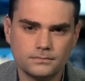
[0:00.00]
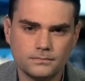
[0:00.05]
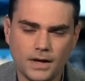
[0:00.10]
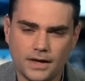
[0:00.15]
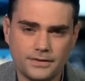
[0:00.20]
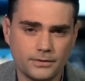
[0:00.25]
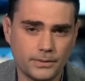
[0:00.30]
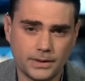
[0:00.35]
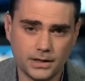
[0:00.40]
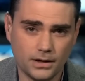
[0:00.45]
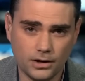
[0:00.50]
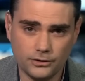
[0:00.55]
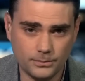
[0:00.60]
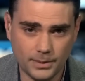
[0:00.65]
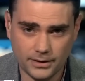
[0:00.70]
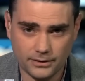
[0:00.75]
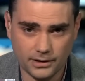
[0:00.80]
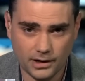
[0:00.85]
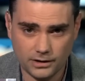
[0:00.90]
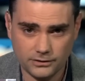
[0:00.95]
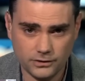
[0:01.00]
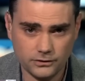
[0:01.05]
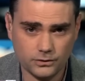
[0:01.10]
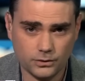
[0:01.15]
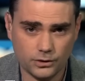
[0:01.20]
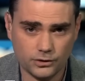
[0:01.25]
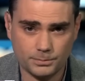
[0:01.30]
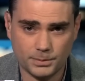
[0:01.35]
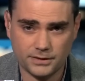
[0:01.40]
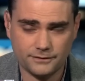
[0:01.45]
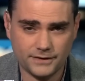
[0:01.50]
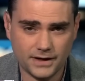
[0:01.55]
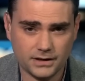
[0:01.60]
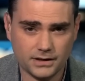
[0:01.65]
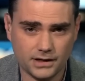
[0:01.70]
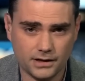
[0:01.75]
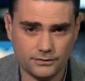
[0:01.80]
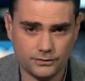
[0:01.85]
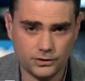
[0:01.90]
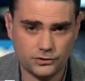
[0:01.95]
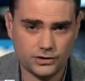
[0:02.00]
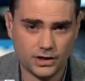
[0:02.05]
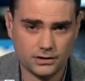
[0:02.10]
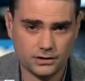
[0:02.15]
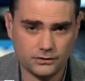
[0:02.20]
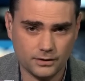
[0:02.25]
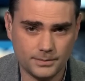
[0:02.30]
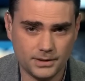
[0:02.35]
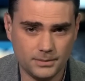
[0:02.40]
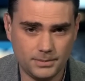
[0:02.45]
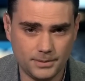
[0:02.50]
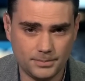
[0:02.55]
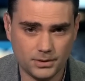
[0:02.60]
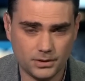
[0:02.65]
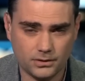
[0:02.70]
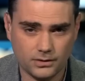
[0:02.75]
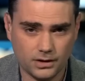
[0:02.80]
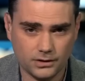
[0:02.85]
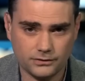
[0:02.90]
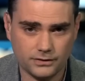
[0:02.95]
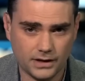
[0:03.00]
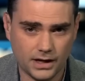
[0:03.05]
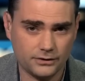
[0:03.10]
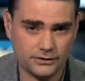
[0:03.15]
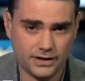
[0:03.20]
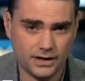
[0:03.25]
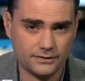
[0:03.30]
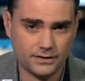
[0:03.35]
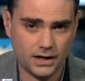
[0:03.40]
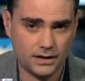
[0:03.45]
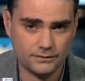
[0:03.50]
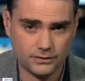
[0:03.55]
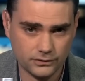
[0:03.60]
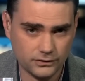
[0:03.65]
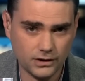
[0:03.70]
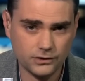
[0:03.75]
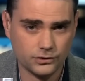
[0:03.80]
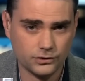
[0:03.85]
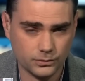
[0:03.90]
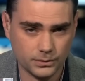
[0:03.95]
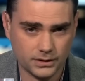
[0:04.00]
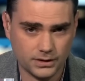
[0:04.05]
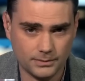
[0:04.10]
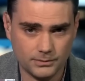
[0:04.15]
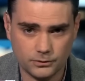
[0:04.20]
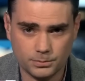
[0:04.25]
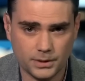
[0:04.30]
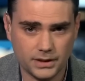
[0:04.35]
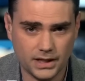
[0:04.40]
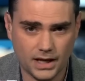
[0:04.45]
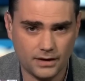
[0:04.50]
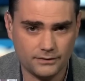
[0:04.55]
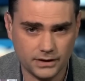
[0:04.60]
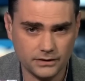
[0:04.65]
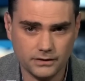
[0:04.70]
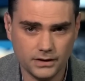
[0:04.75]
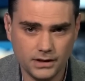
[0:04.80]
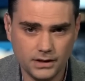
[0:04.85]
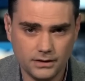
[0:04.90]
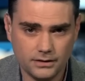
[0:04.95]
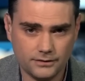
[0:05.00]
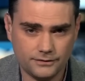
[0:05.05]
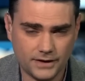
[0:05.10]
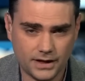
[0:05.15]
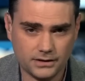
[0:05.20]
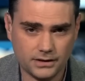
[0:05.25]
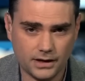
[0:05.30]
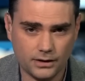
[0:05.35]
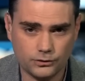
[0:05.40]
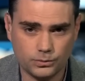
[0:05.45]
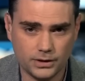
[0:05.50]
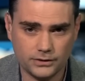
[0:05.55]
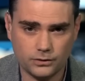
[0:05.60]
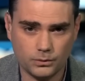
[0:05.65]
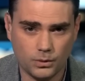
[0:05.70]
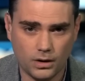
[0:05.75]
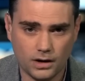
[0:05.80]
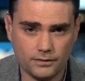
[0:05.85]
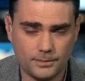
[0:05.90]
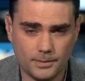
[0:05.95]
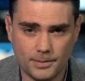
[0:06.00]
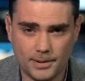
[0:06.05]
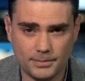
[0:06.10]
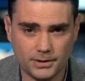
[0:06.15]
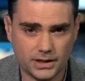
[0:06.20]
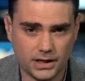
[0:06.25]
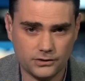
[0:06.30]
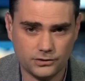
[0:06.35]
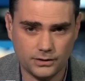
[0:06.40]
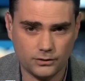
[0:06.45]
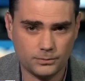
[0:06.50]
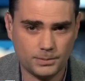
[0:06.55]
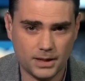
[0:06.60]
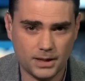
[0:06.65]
I think we can all do better in our discourse, but the fact that I've reached out to so many people across the aisle to have conversations with them is pretty evident. The fact that I was willing to walk from a publication that was